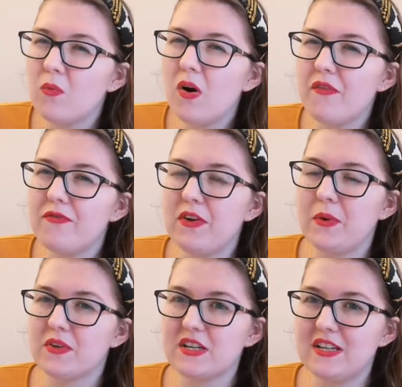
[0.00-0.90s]
what
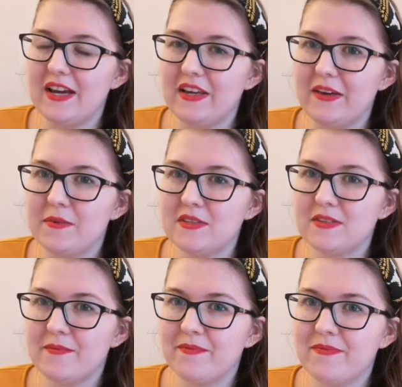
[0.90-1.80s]
food could I use?
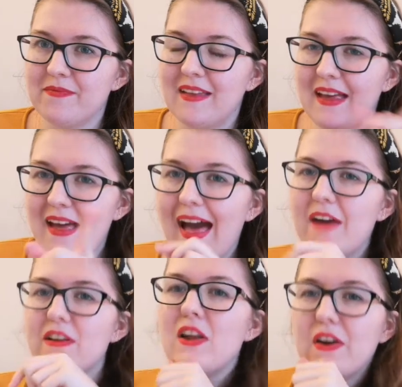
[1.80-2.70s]

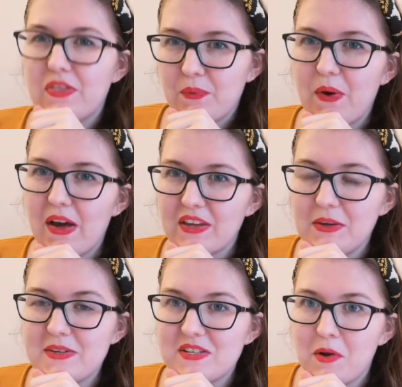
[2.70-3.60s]
Have a look at the work
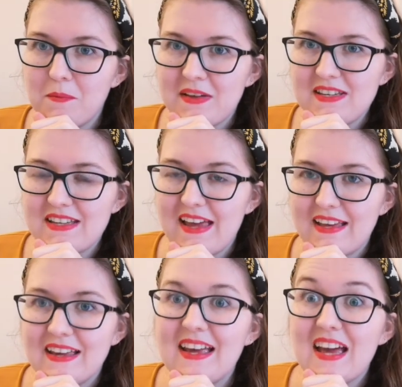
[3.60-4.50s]
you did on
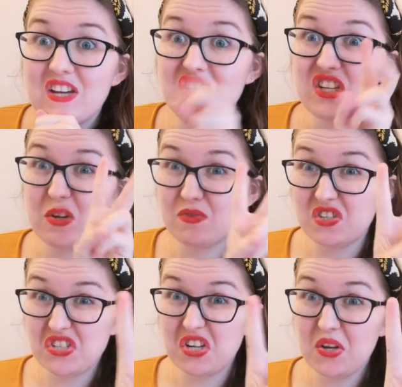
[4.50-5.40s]
Monday and choose
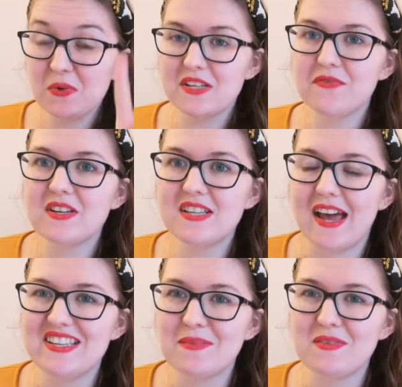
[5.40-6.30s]
2 different
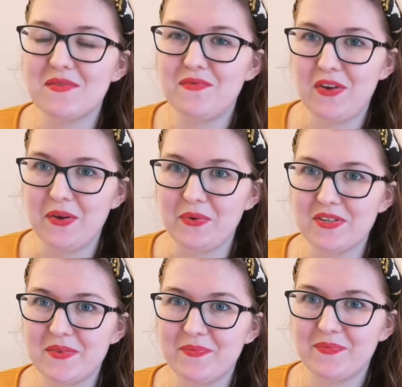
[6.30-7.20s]
items of
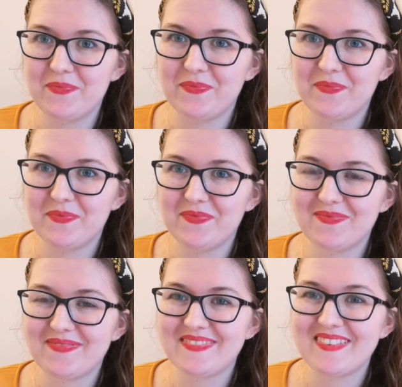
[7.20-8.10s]
food.
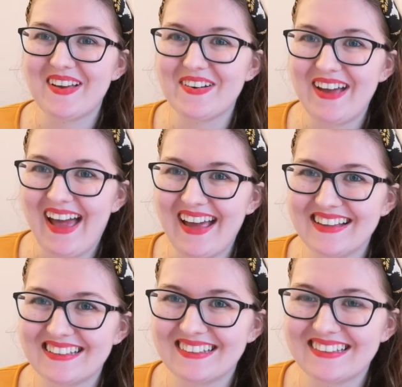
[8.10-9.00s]
Okay,
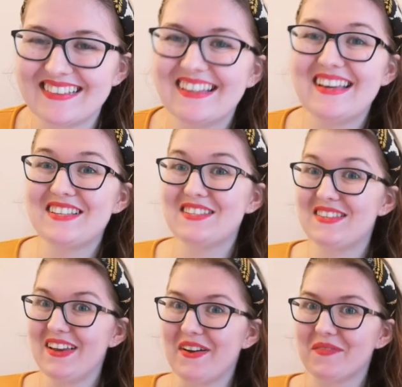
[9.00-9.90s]

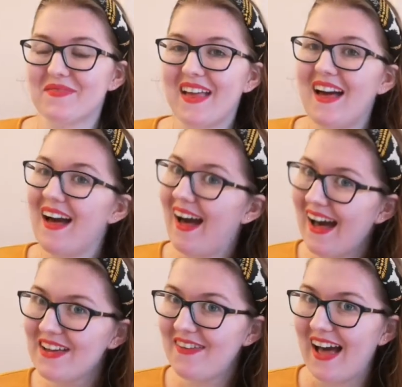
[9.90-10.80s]
so
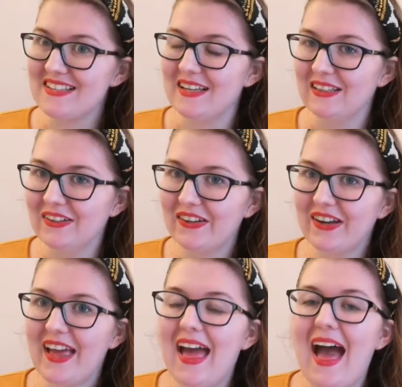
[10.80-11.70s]
I've had a
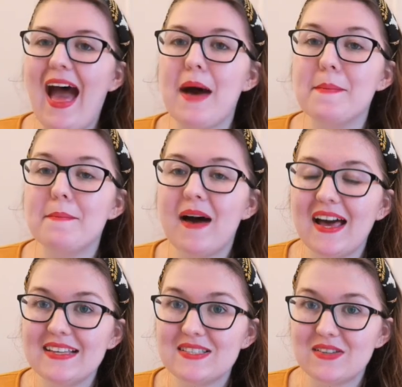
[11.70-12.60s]
look at my